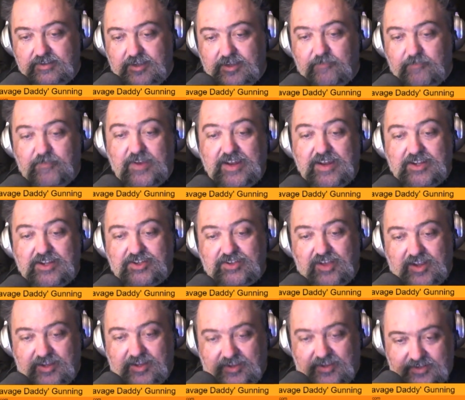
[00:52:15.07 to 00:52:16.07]
a finish
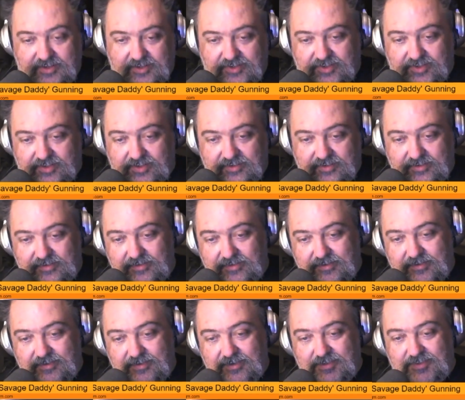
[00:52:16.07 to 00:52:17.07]
line condition.
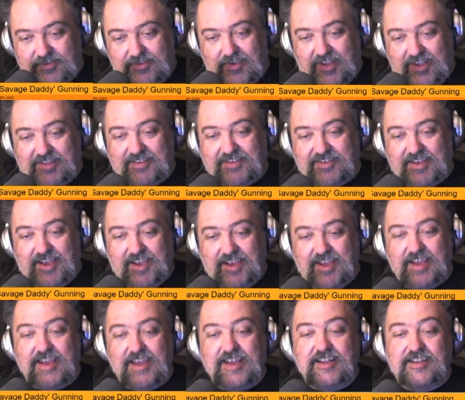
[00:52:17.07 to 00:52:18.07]
So you have to
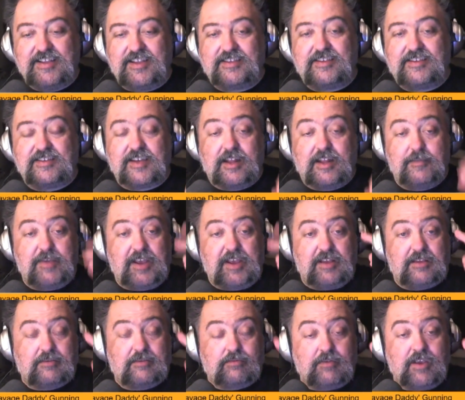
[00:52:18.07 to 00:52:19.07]
say, this is going to be a
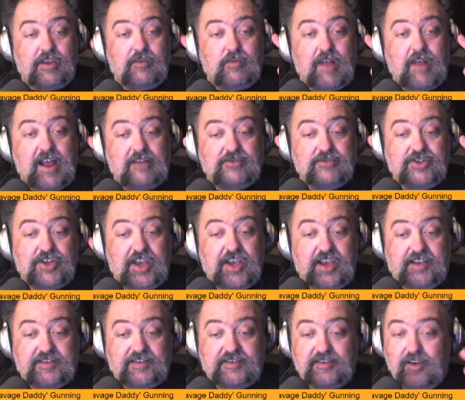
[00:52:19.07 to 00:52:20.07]
3-round
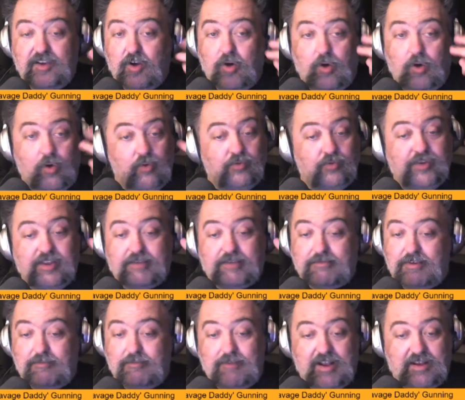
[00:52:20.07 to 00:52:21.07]
chase, only
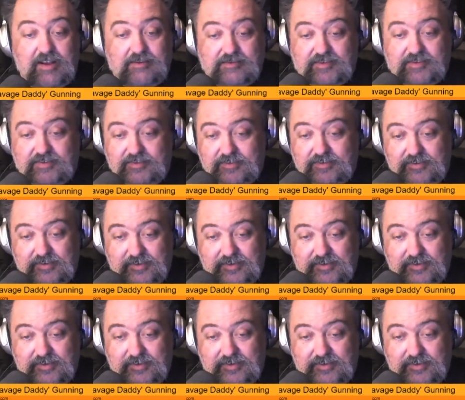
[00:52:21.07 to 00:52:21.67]
3 rounds.